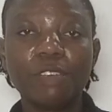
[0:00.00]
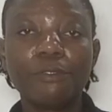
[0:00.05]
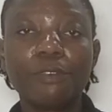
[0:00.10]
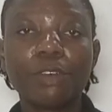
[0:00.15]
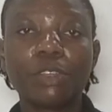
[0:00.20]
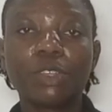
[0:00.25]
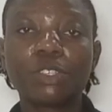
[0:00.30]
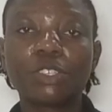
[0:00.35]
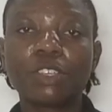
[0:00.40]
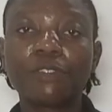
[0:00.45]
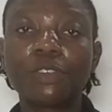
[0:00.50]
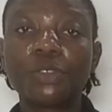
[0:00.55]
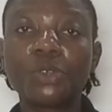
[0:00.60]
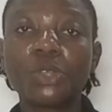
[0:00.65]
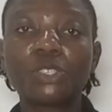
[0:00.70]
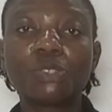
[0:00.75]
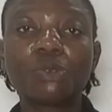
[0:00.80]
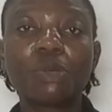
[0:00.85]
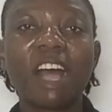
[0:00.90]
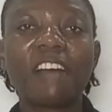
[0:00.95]
For those of you who
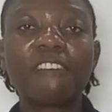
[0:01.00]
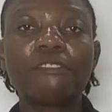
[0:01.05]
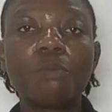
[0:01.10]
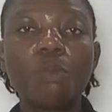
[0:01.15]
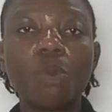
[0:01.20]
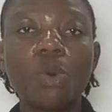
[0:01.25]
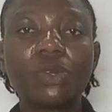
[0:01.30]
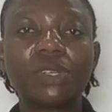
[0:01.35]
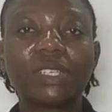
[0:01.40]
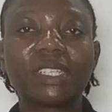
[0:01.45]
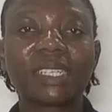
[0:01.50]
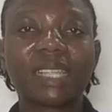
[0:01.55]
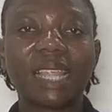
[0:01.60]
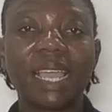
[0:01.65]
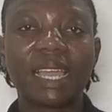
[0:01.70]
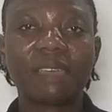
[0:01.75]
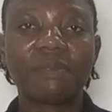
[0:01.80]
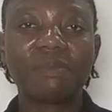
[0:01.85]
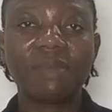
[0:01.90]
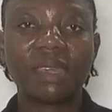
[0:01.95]
don't have molds
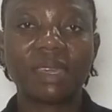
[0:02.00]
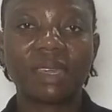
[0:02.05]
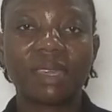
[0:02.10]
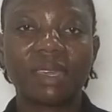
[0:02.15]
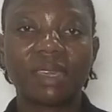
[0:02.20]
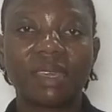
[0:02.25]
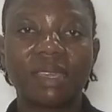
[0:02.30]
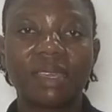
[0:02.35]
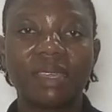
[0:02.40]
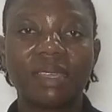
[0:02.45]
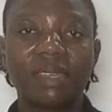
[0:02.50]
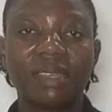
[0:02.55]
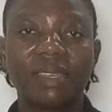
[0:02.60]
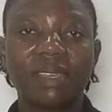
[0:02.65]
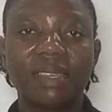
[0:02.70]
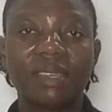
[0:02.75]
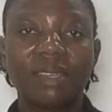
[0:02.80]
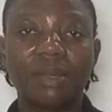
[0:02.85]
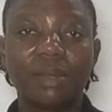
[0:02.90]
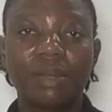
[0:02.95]
like me,
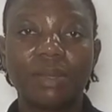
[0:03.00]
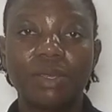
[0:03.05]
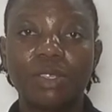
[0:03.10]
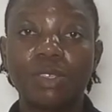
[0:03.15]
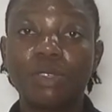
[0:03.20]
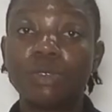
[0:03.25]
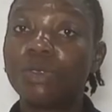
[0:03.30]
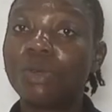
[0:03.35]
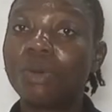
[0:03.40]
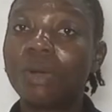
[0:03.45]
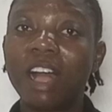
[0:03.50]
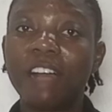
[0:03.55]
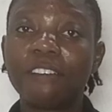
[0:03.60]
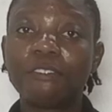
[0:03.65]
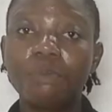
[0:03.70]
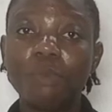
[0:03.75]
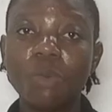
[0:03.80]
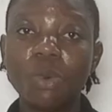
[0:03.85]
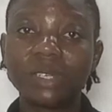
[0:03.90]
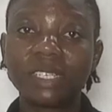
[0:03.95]
you don't
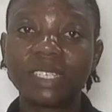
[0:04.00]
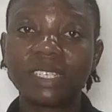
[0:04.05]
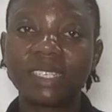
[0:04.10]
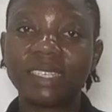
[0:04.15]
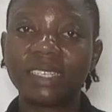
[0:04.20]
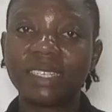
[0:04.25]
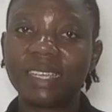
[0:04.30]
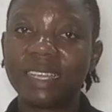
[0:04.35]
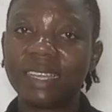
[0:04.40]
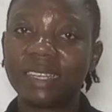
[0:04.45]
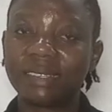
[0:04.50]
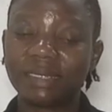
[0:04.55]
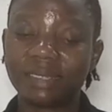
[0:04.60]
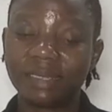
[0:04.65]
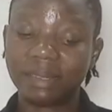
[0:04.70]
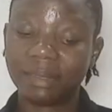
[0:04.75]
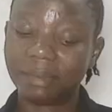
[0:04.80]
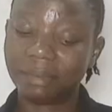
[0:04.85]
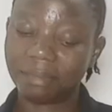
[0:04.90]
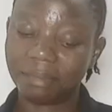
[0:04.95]
have molds yet,
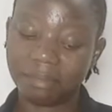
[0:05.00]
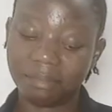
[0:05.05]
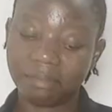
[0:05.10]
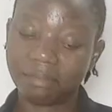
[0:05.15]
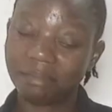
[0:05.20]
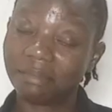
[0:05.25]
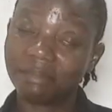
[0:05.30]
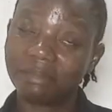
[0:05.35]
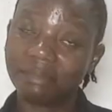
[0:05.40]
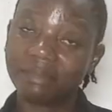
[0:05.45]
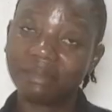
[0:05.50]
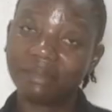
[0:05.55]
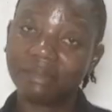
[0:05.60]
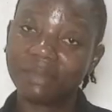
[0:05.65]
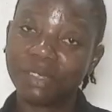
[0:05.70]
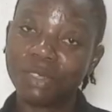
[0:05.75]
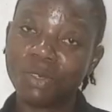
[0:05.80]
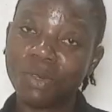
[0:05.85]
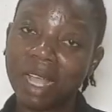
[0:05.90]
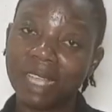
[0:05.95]

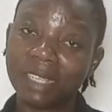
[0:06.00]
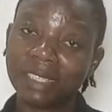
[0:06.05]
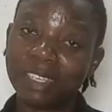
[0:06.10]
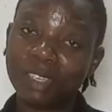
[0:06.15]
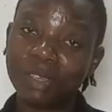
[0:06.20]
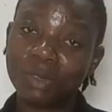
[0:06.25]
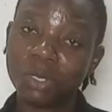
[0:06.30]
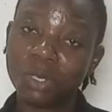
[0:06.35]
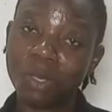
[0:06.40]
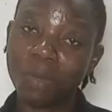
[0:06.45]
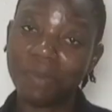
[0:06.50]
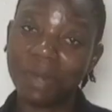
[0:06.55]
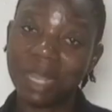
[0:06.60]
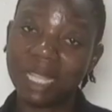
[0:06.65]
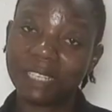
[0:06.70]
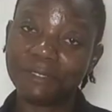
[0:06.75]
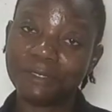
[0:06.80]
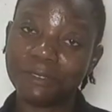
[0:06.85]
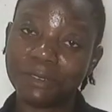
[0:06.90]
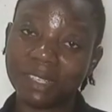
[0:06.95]
you can still use your plate
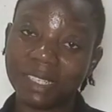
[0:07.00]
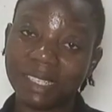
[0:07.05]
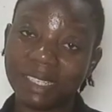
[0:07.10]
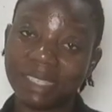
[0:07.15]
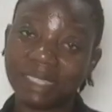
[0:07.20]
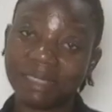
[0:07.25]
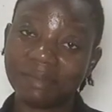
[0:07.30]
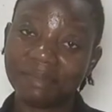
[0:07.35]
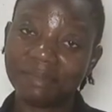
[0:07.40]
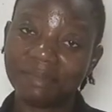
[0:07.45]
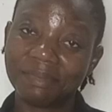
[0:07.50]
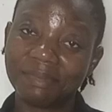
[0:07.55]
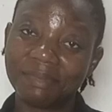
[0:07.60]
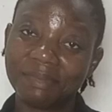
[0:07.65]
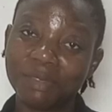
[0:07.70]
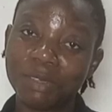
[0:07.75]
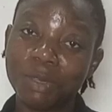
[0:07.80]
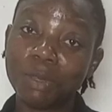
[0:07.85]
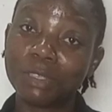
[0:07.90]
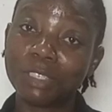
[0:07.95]
first
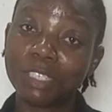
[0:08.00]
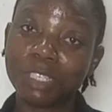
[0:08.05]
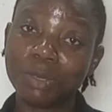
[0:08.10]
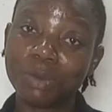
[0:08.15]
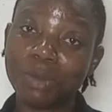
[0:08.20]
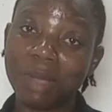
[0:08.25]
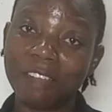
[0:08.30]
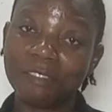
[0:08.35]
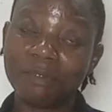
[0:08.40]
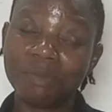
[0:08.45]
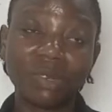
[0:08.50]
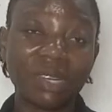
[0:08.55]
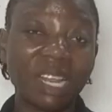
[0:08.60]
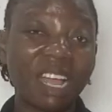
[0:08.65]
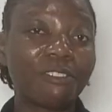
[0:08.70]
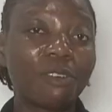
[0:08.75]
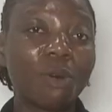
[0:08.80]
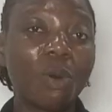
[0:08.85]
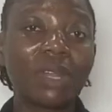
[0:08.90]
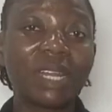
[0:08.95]
until you have mold.
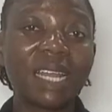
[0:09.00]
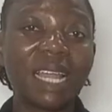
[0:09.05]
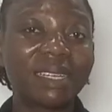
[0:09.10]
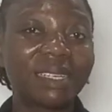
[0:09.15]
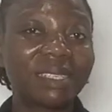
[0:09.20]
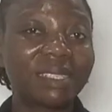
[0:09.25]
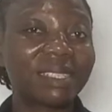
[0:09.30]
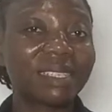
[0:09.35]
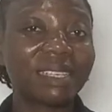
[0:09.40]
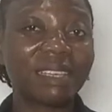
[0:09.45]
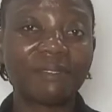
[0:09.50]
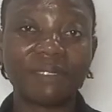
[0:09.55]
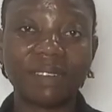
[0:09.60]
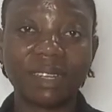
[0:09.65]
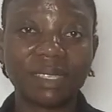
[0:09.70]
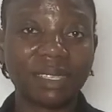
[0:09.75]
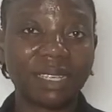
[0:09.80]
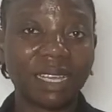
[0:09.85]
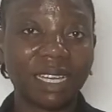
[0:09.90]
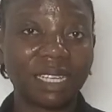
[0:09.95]
I've ordered it several
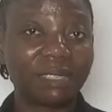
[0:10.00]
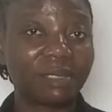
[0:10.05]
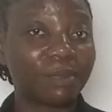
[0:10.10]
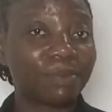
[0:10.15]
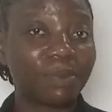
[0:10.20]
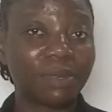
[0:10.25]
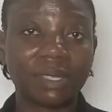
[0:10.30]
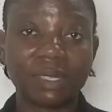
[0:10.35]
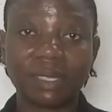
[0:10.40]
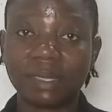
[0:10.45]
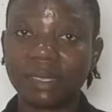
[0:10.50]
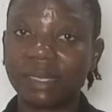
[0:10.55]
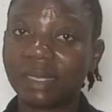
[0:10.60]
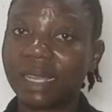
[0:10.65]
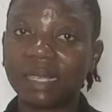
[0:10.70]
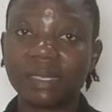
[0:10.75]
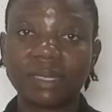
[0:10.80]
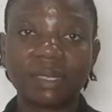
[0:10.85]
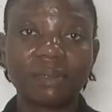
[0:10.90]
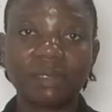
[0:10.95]
times, but it
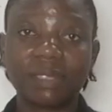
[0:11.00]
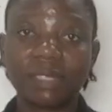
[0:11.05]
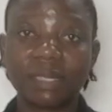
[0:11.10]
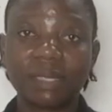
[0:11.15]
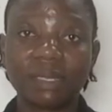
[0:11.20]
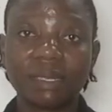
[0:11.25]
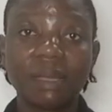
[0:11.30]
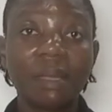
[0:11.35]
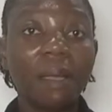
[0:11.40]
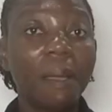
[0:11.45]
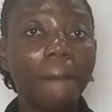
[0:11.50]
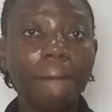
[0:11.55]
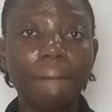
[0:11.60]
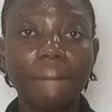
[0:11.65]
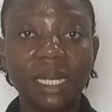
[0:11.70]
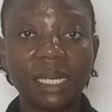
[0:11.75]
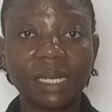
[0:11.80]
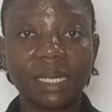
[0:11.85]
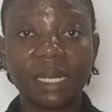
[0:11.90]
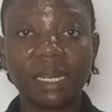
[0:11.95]
hasn't
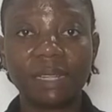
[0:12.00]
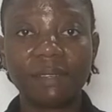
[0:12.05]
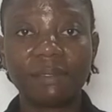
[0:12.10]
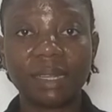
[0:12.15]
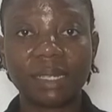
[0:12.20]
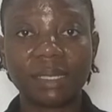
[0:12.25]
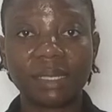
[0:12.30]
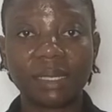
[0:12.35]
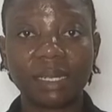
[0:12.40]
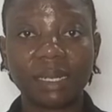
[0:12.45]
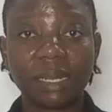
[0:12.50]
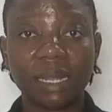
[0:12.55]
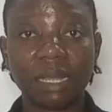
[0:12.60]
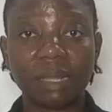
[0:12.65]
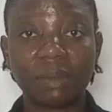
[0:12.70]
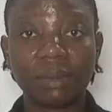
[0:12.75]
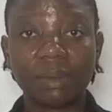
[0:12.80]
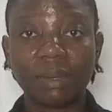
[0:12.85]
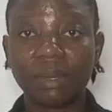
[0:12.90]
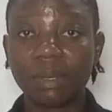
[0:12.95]
been delivered till now.
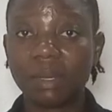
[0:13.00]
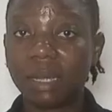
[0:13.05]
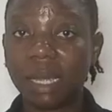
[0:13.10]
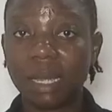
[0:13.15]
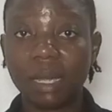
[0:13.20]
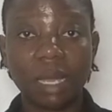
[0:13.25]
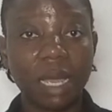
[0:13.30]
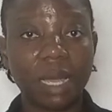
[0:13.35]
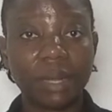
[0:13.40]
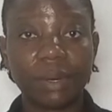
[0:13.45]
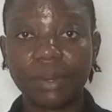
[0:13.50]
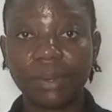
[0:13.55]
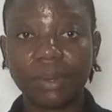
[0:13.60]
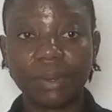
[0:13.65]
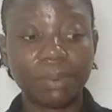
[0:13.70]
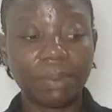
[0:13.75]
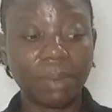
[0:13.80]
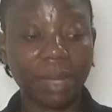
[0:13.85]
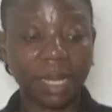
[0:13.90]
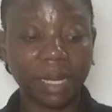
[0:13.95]
I don't
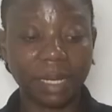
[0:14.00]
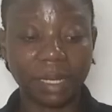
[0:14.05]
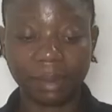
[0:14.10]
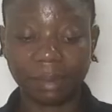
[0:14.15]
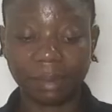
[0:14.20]
know why.